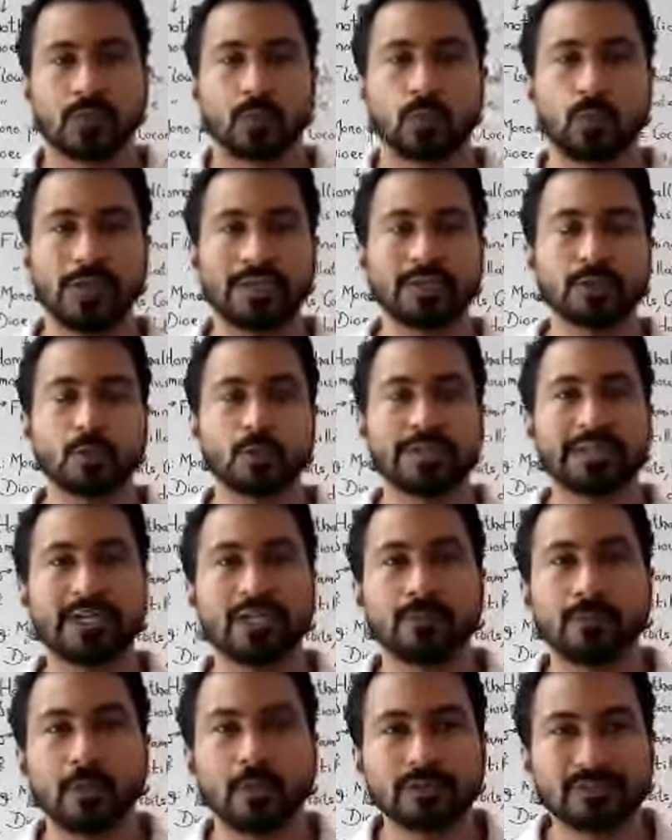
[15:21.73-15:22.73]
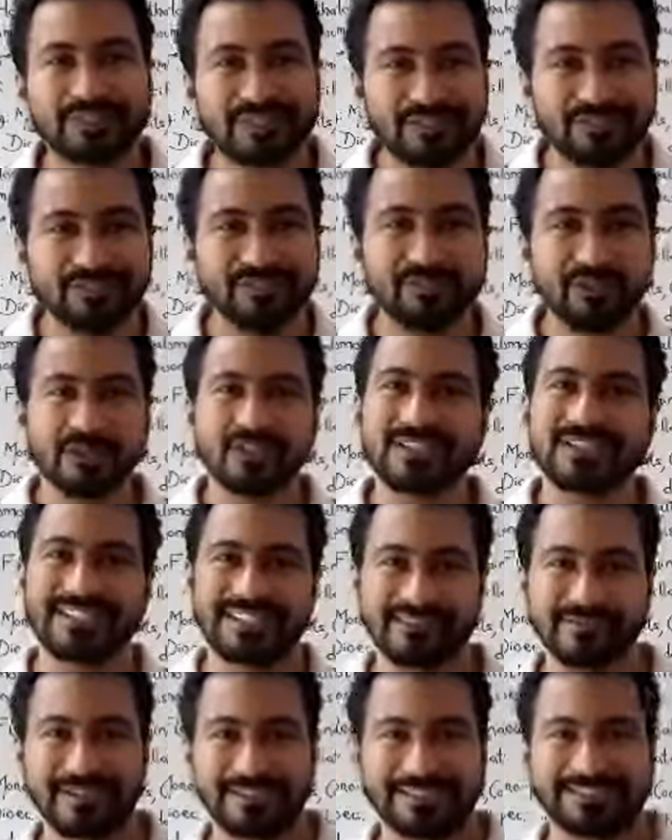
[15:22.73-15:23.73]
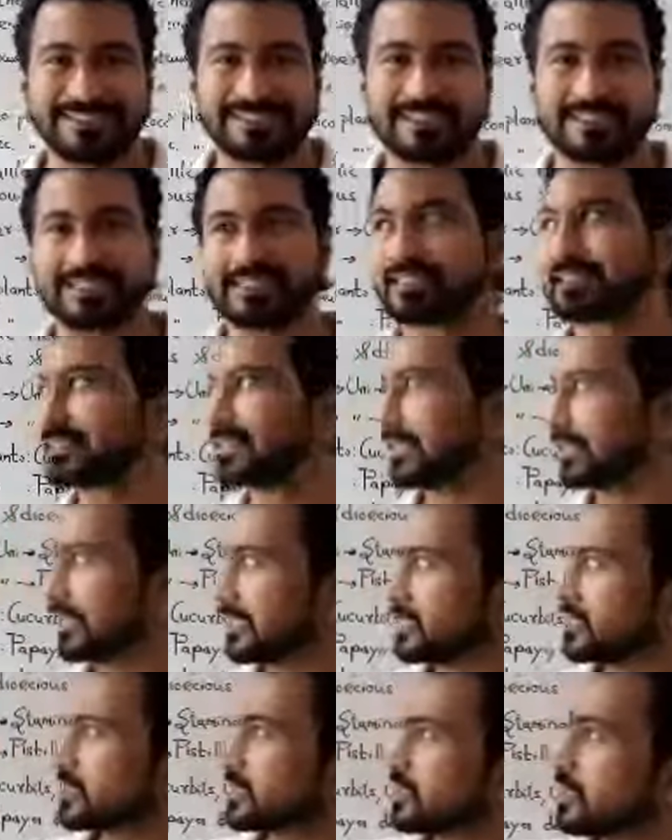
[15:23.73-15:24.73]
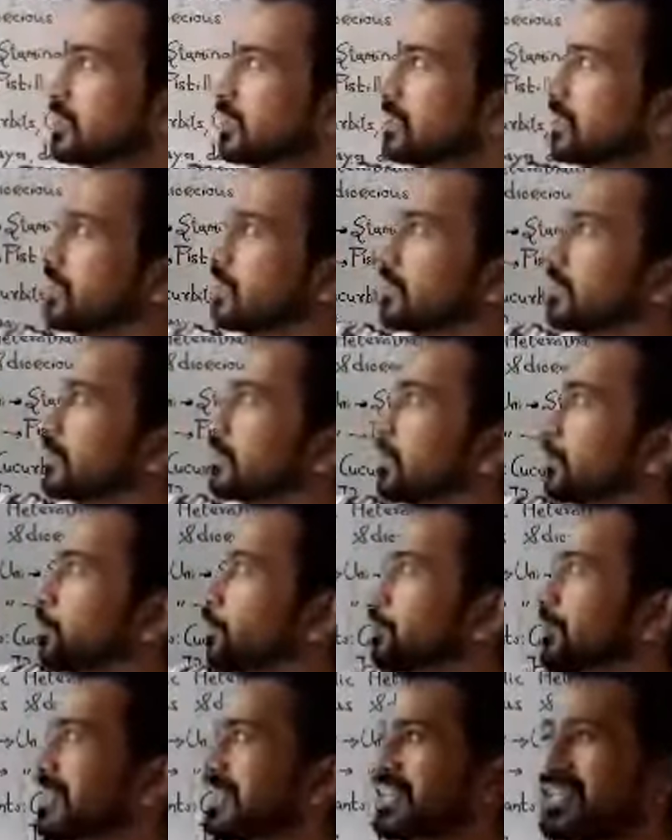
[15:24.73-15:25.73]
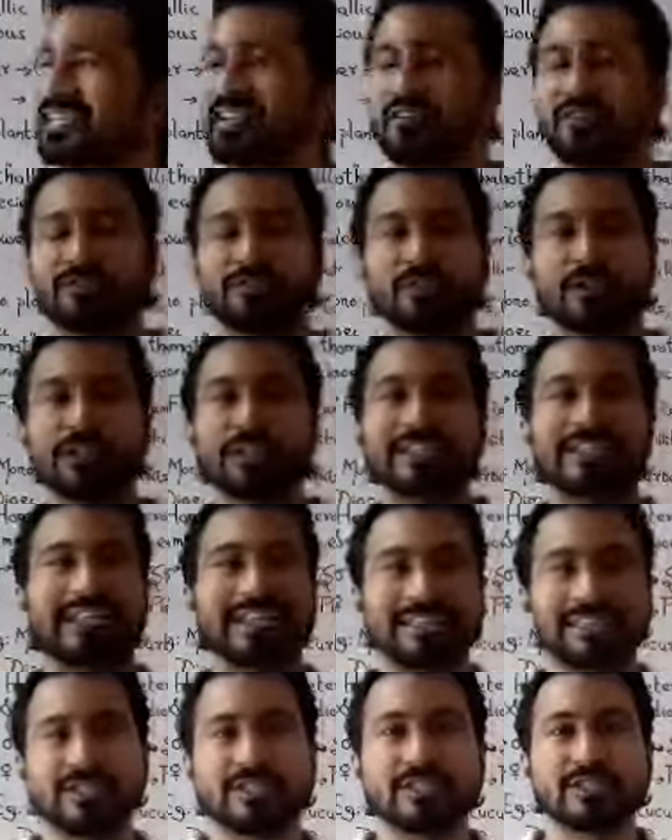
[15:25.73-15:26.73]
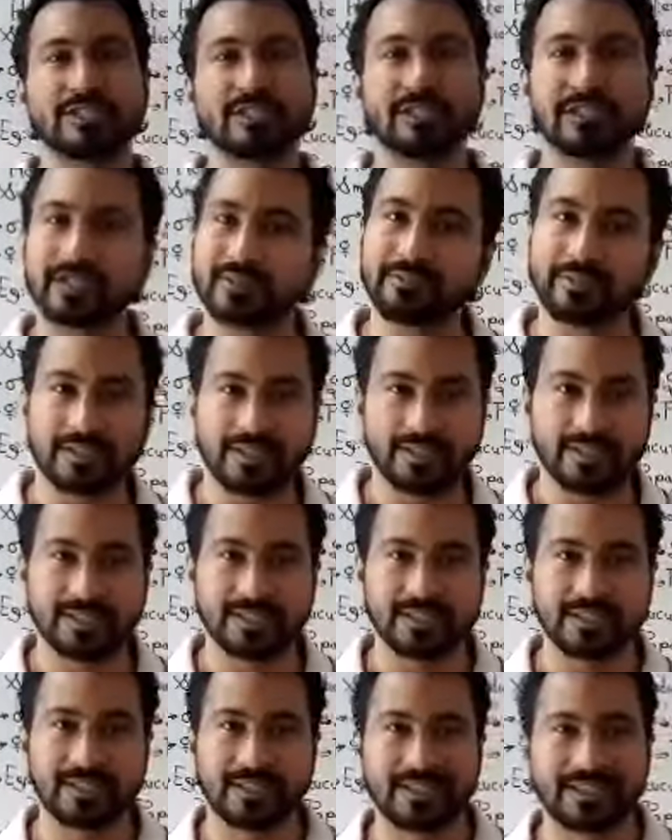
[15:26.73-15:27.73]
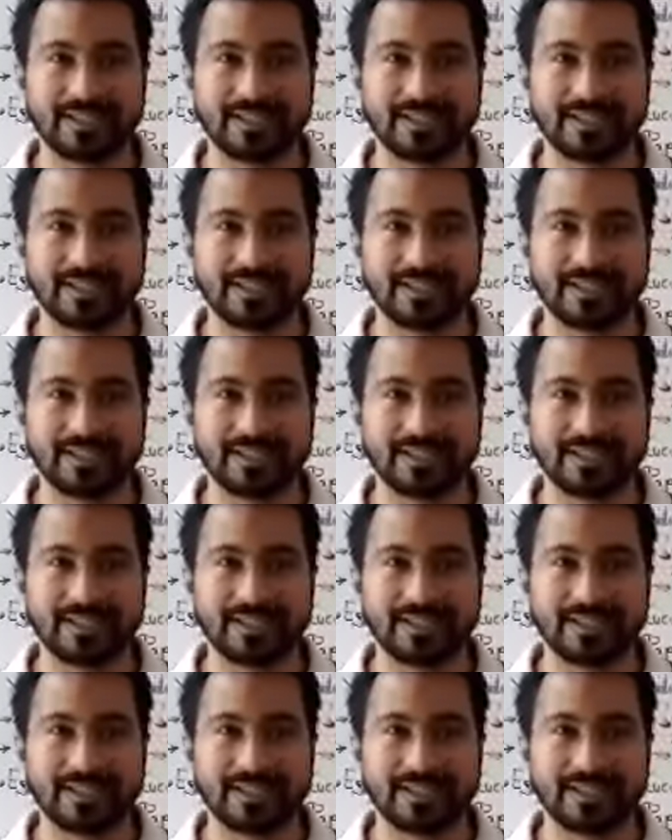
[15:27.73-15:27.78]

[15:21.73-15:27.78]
Well, talking about the first event, that is the pre-fertilization events.